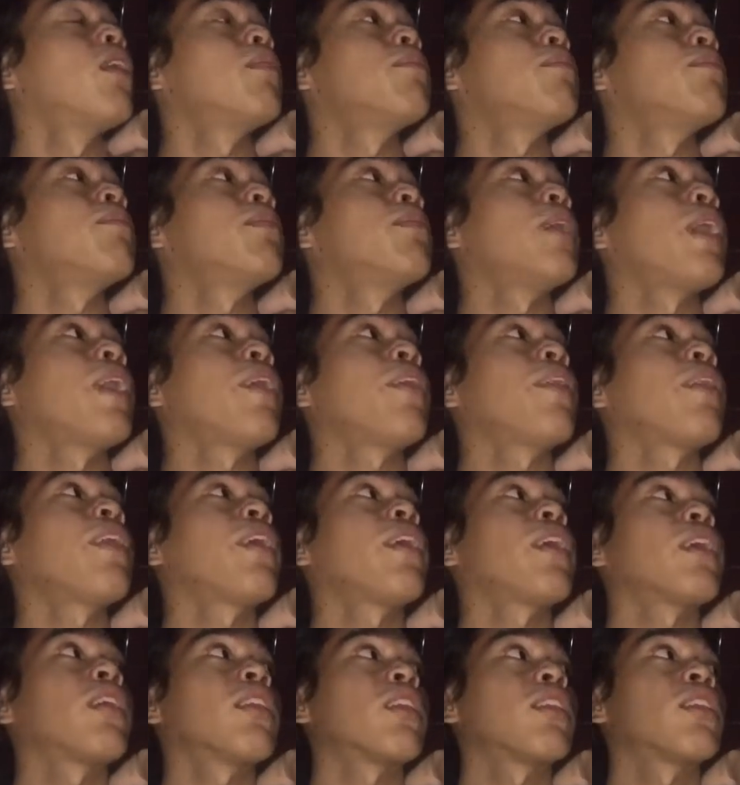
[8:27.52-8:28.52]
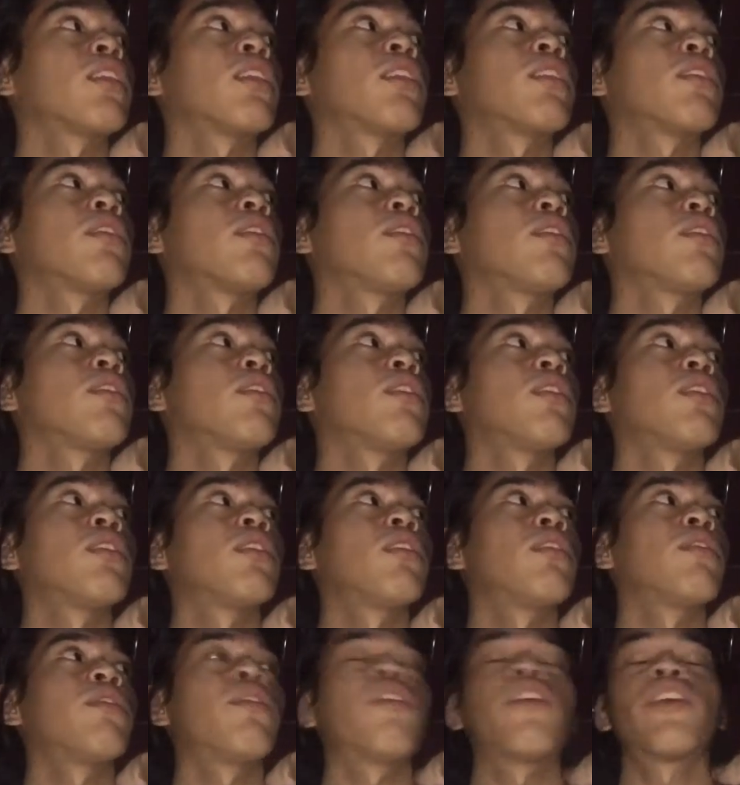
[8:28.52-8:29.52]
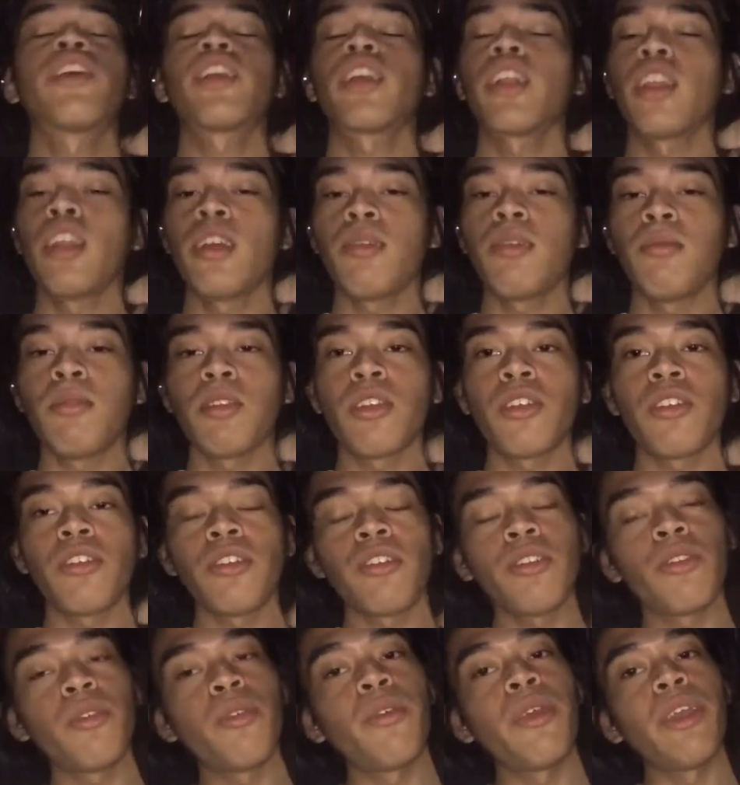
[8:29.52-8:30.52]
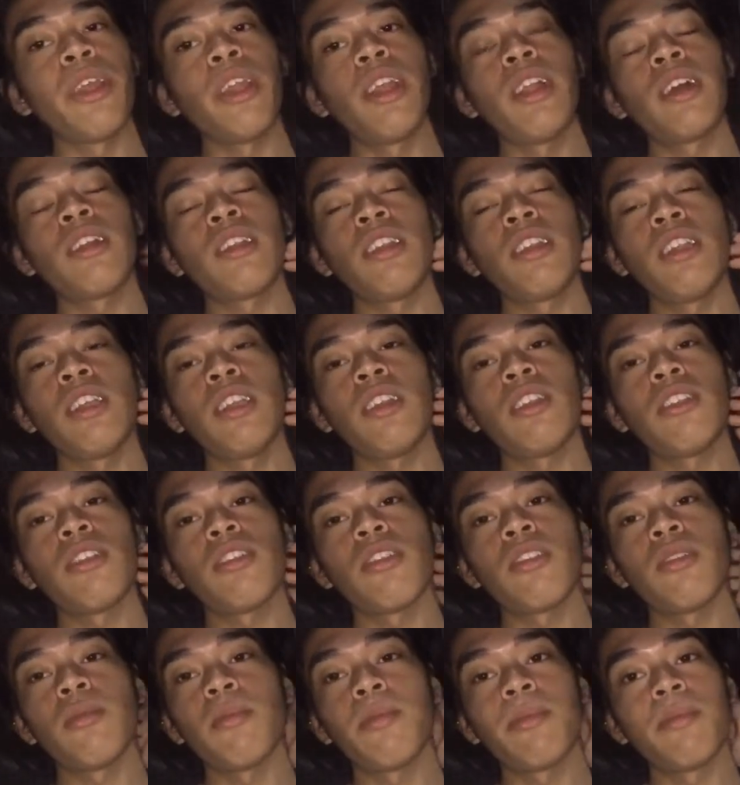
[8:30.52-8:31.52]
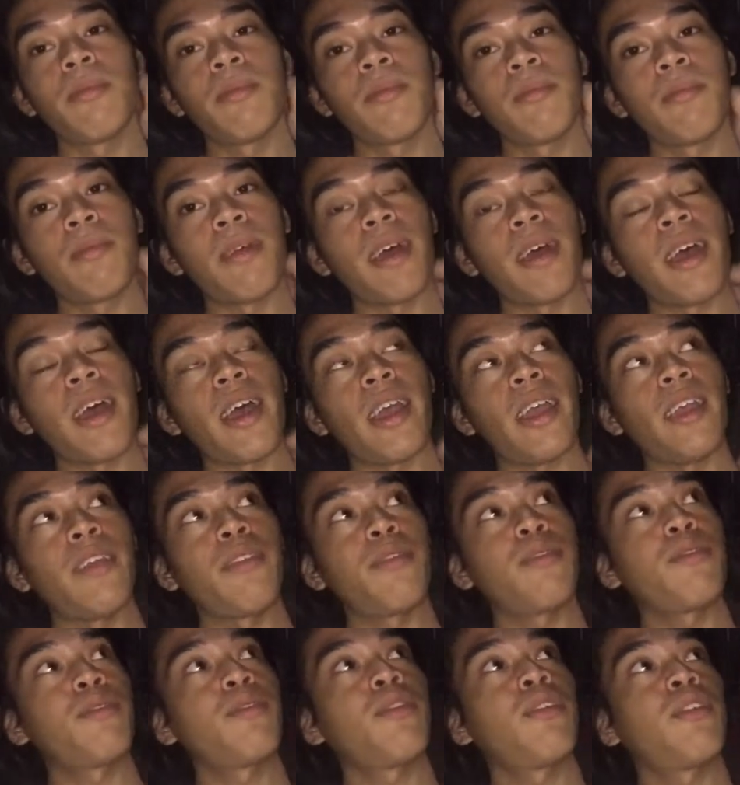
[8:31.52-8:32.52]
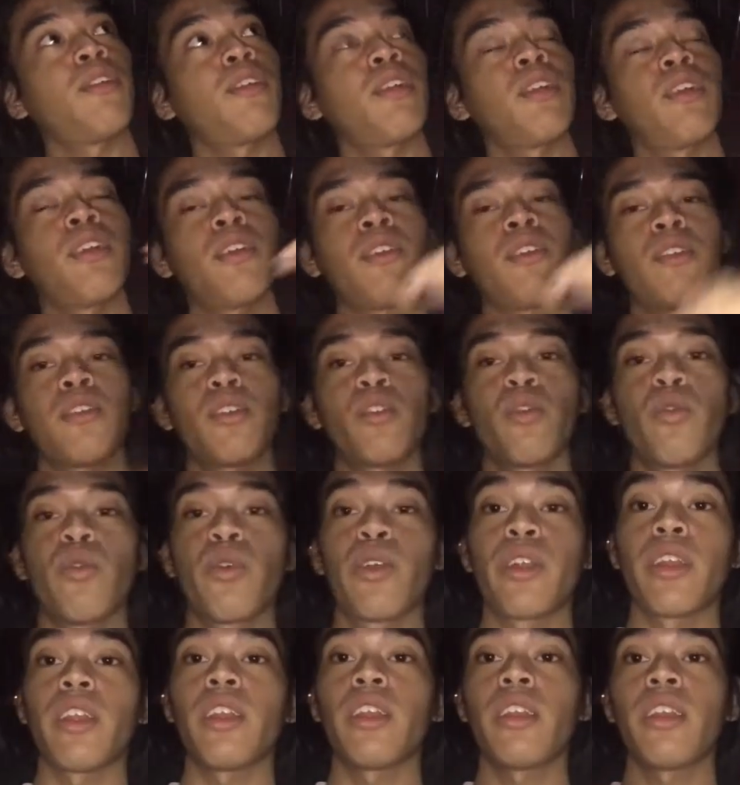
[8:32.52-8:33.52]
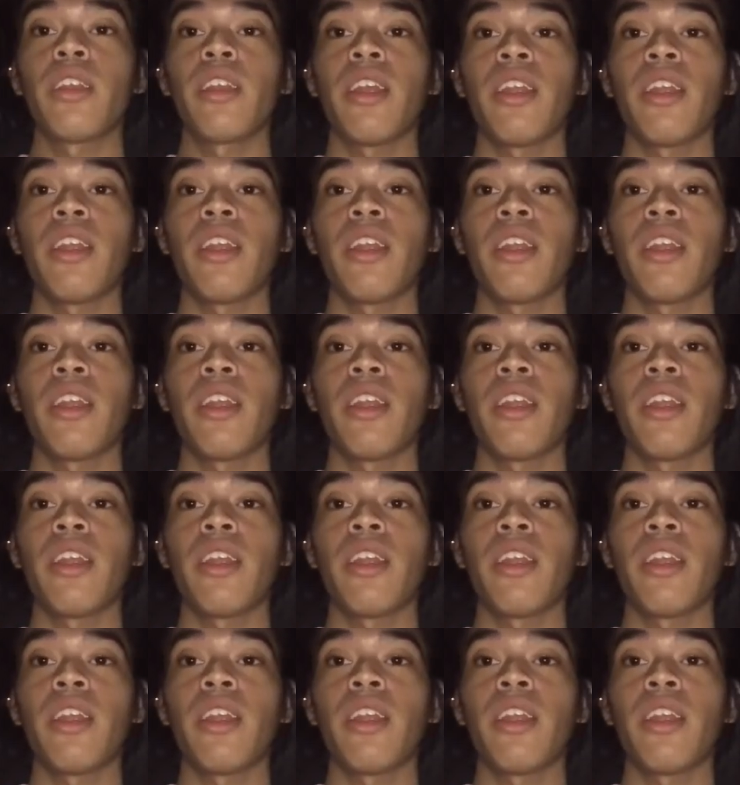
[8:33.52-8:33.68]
I think, 4 kilometers away lang dito sa bahay to work.